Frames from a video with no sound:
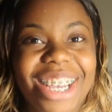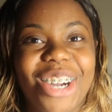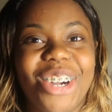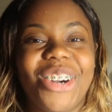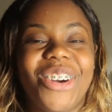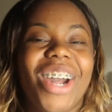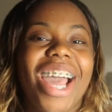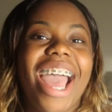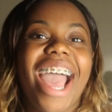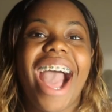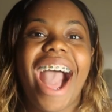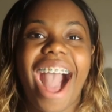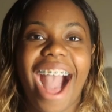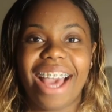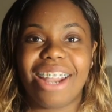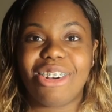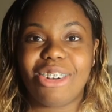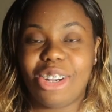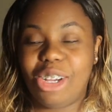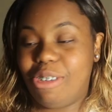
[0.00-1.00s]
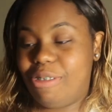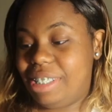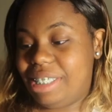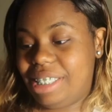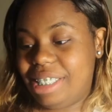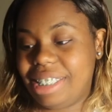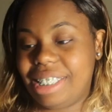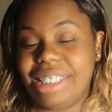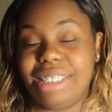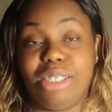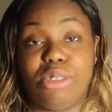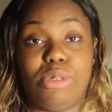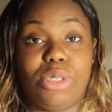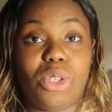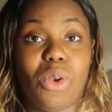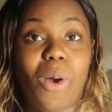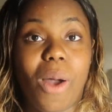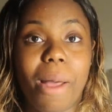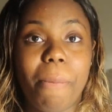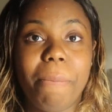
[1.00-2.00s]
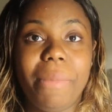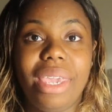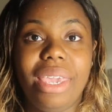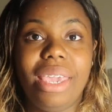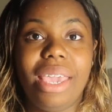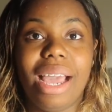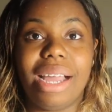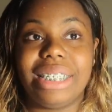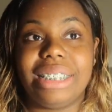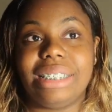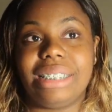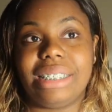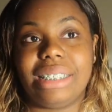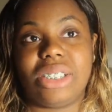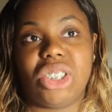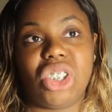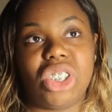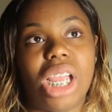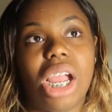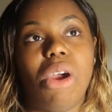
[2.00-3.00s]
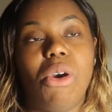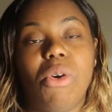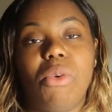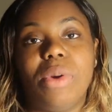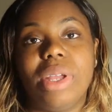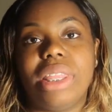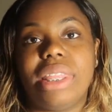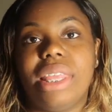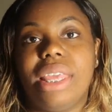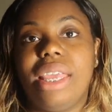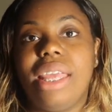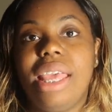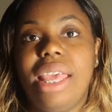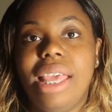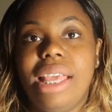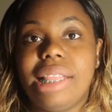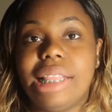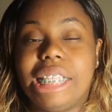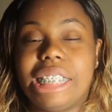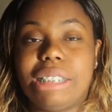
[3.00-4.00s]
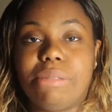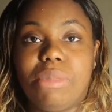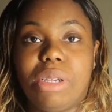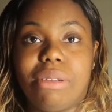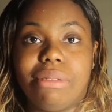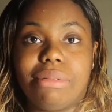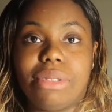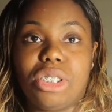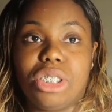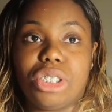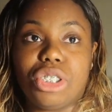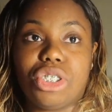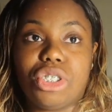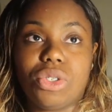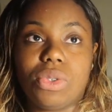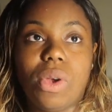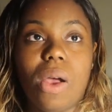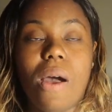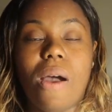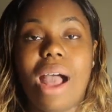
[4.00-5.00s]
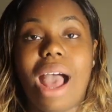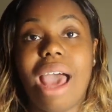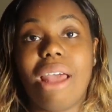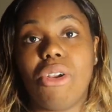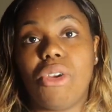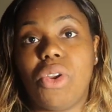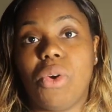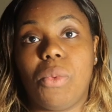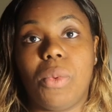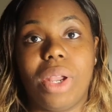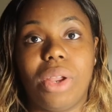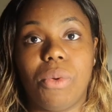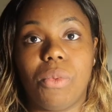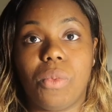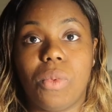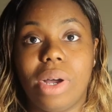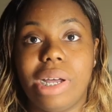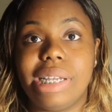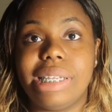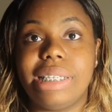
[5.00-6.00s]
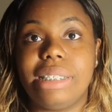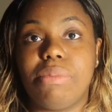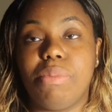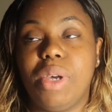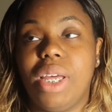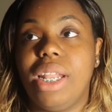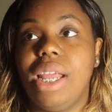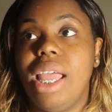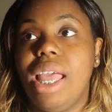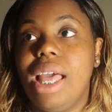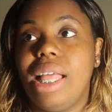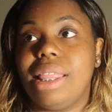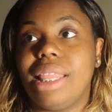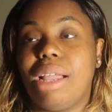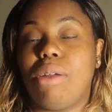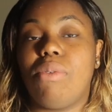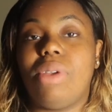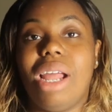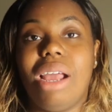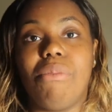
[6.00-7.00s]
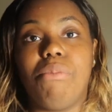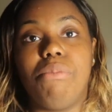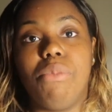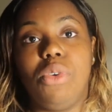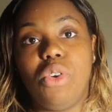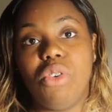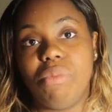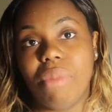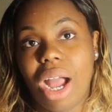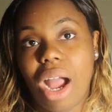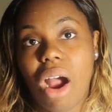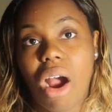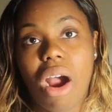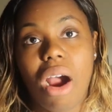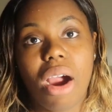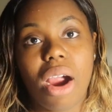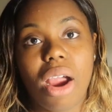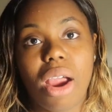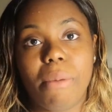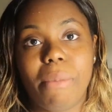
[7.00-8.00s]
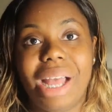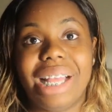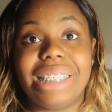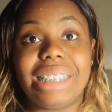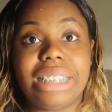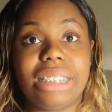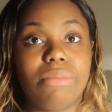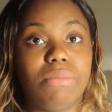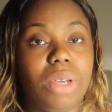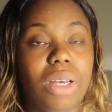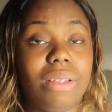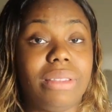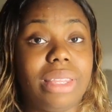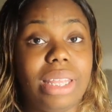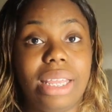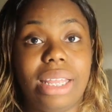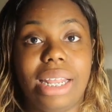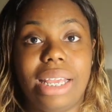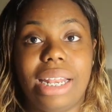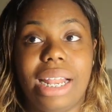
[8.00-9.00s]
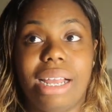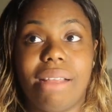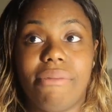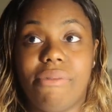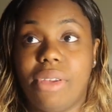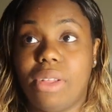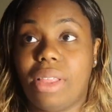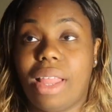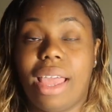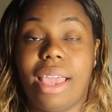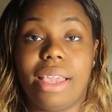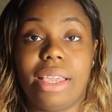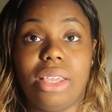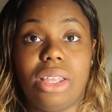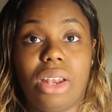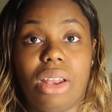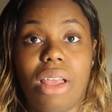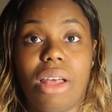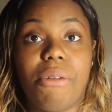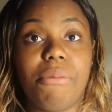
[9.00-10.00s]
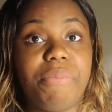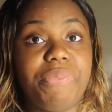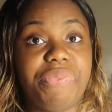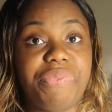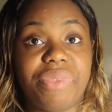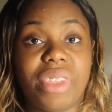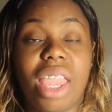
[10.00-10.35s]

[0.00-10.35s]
so I don't know if it's just because it was on me I just took a shower with it the smell is just strong I don't know what it was but like when I moved my arm I smelt it and I felt like you know